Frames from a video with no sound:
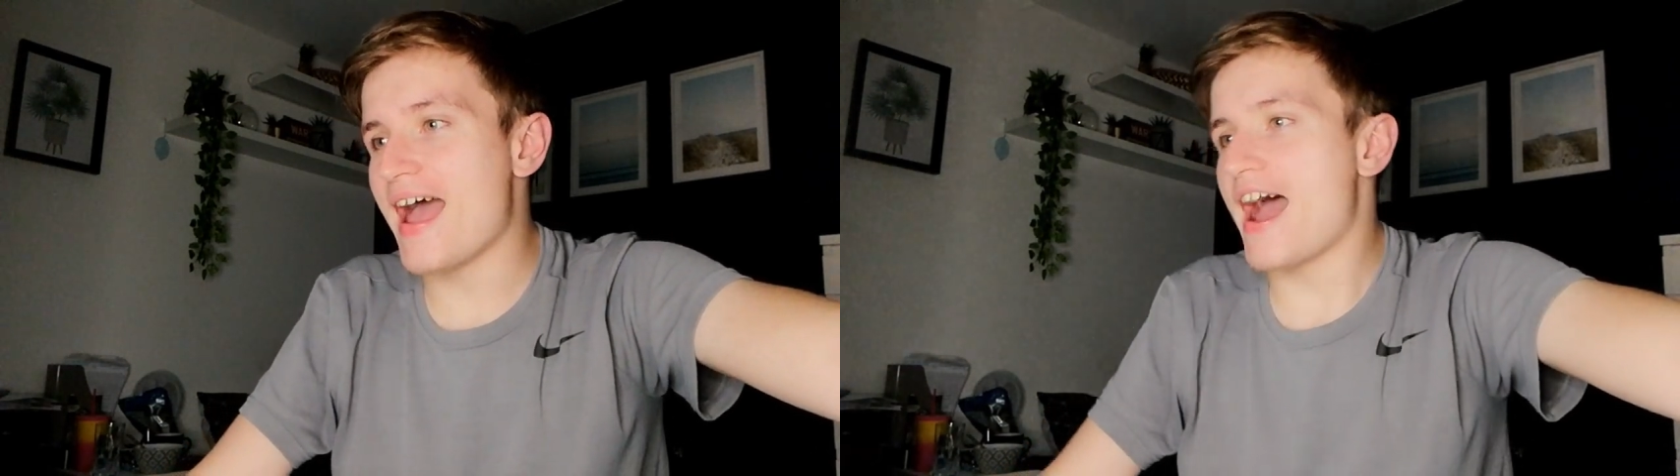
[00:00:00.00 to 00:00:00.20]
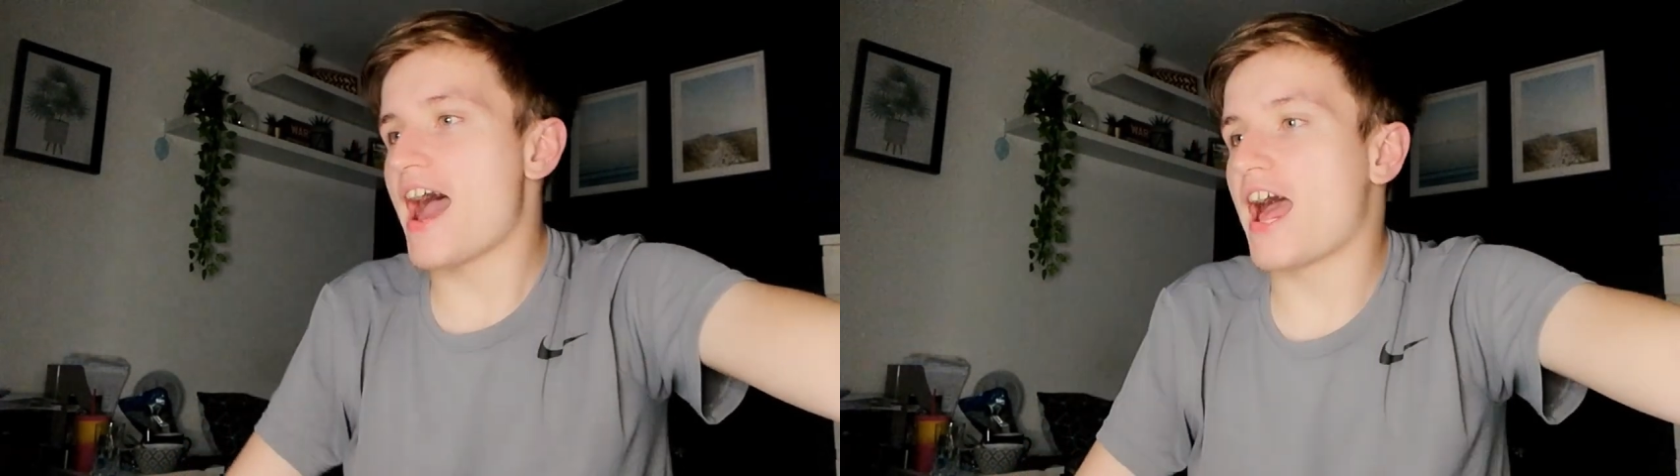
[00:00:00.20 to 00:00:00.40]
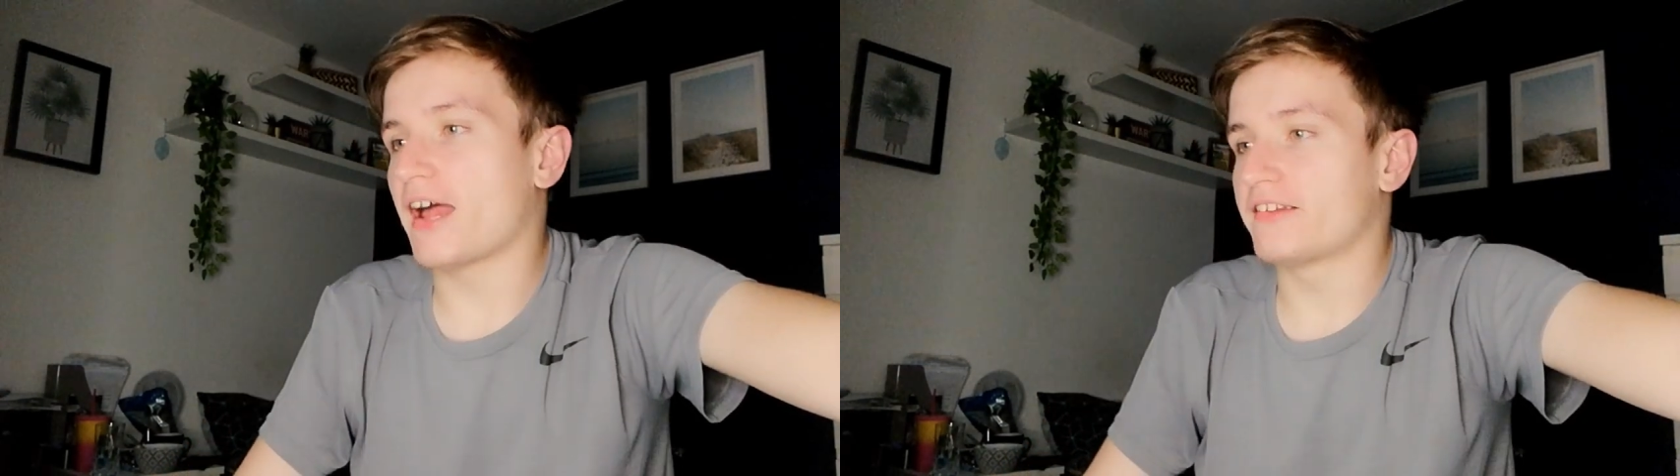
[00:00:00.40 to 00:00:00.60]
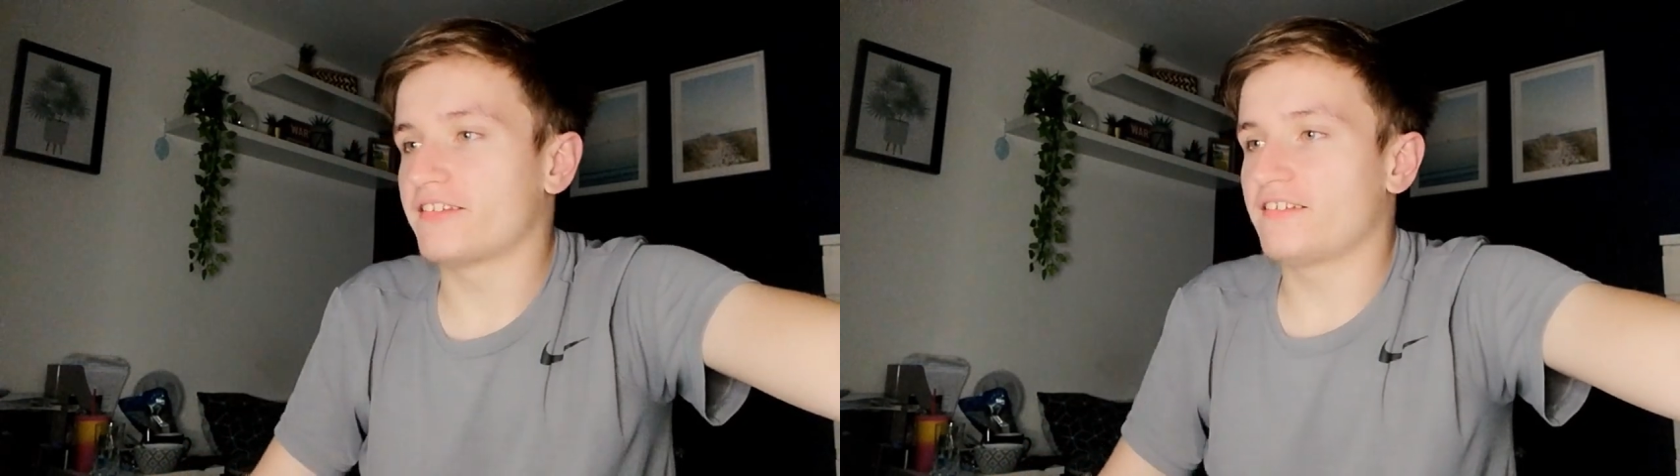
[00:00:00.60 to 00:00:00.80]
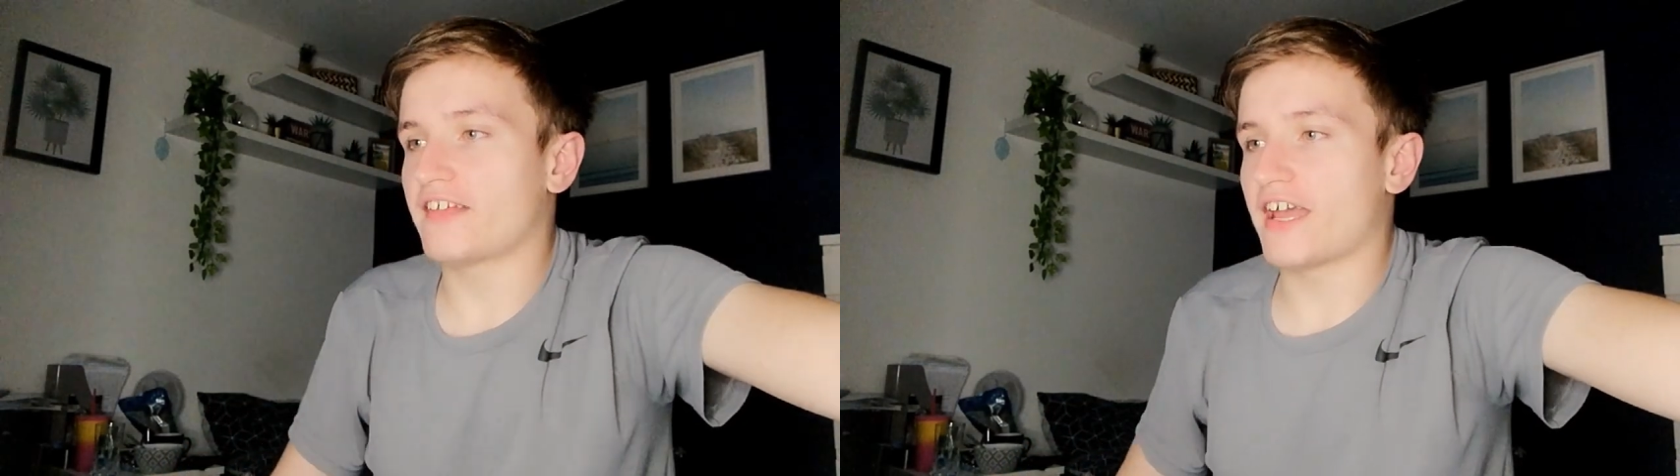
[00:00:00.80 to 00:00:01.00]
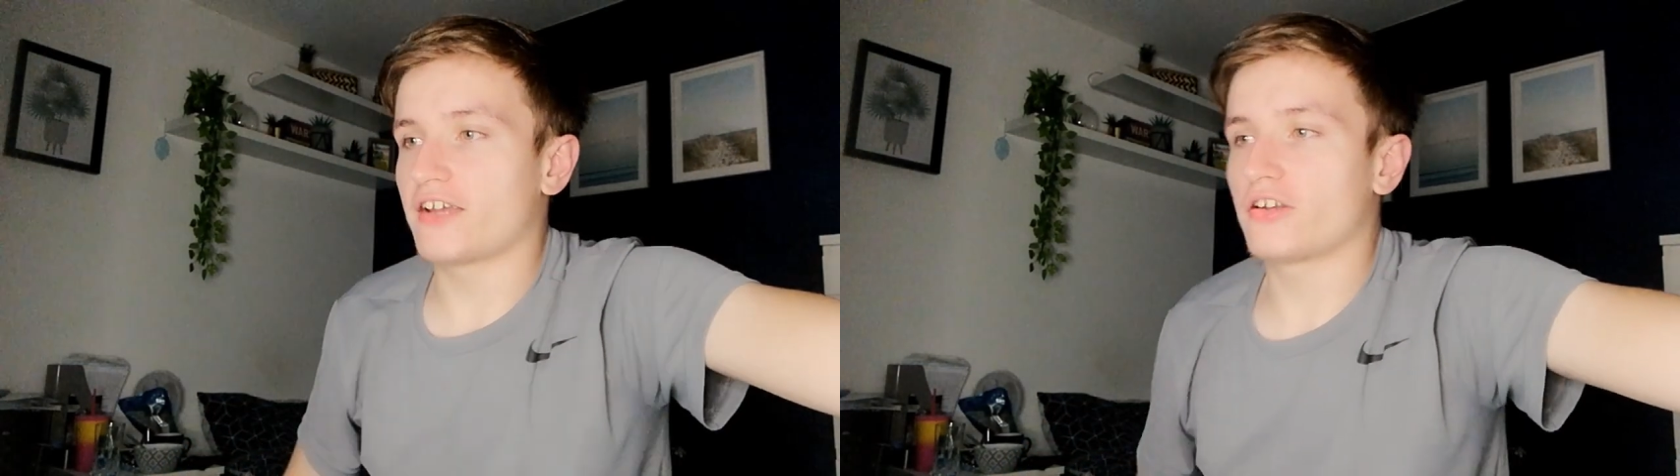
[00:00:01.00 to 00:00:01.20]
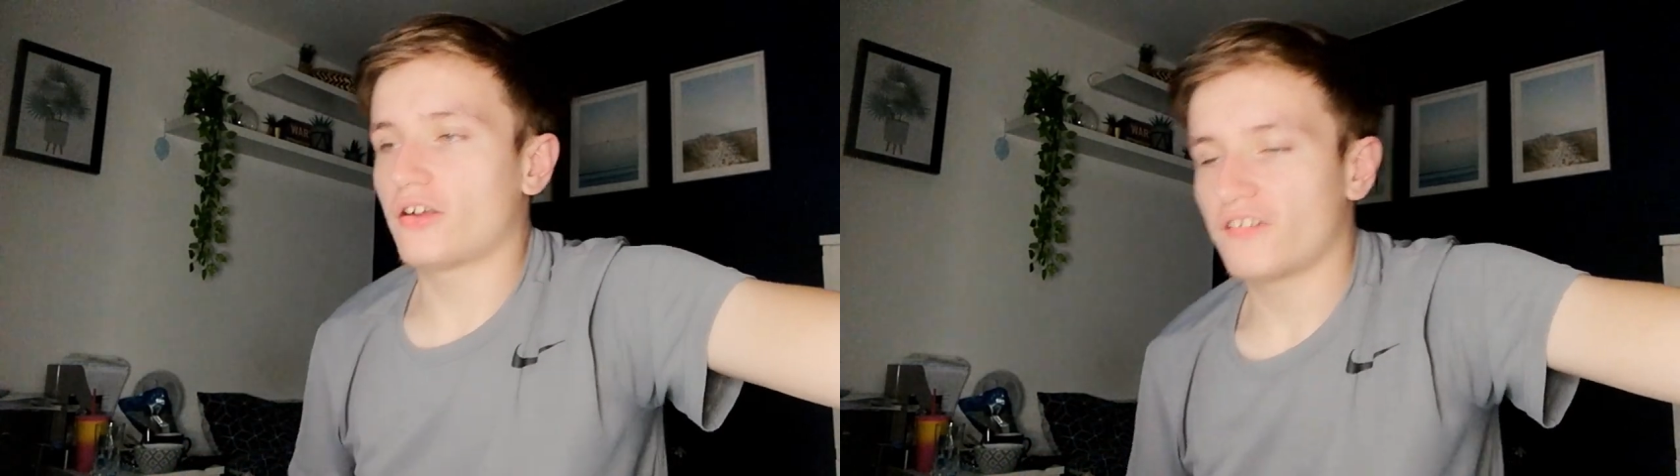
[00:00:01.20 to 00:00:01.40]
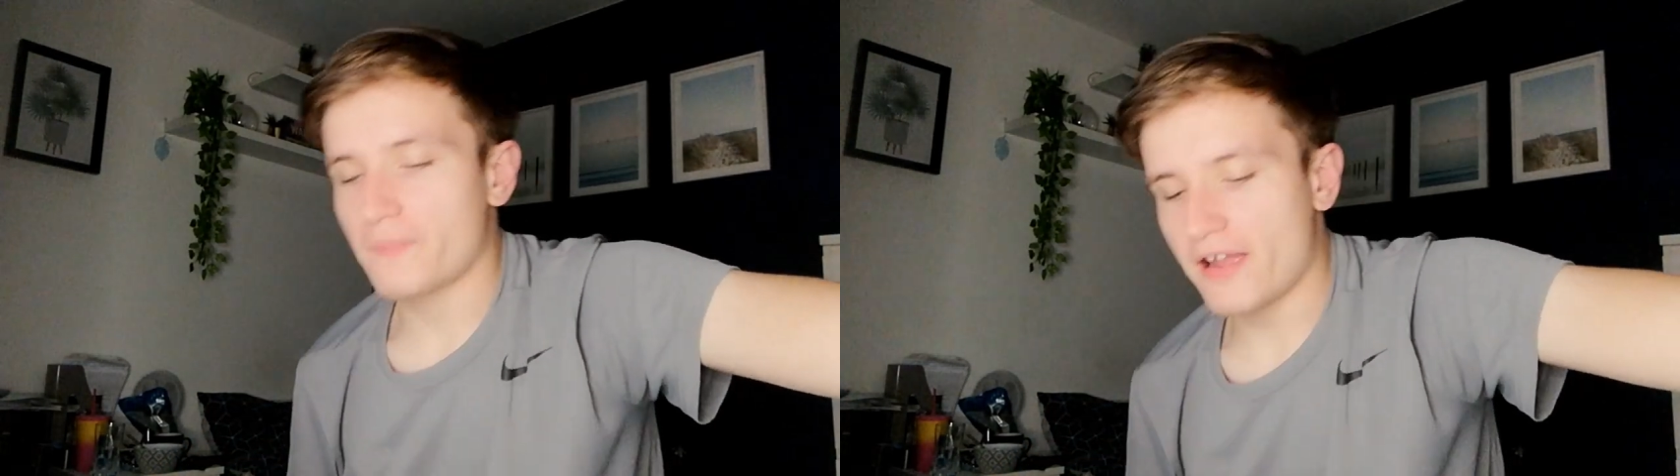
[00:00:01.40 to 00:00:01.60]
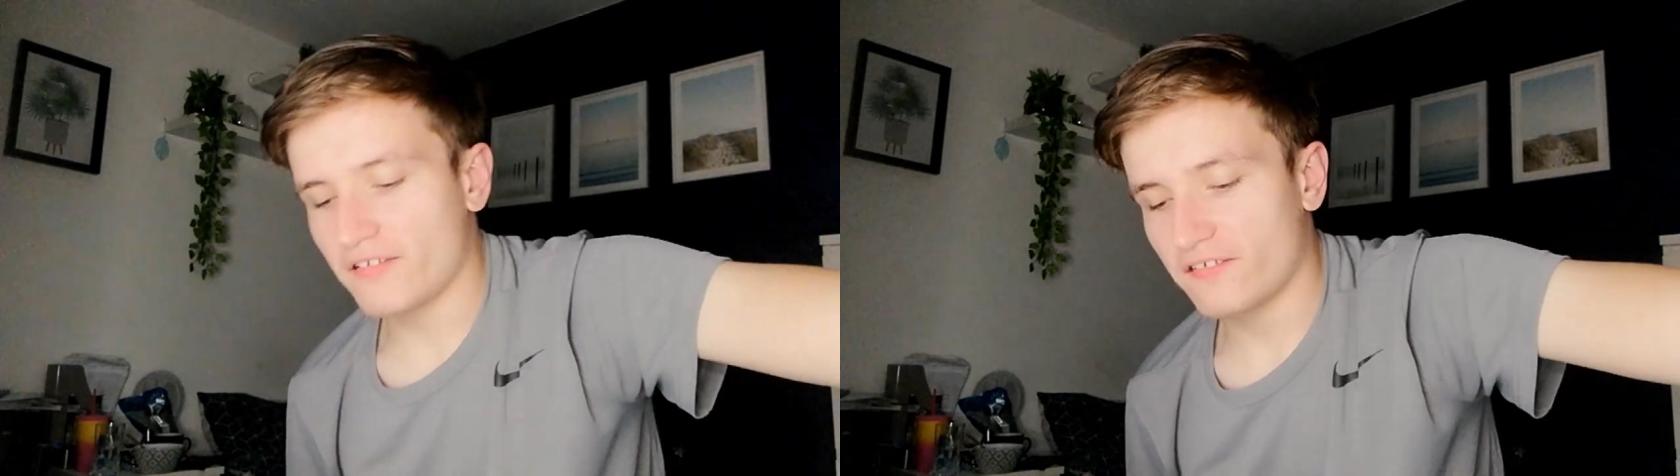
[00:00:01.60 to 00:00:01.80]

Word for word: and then go to bed.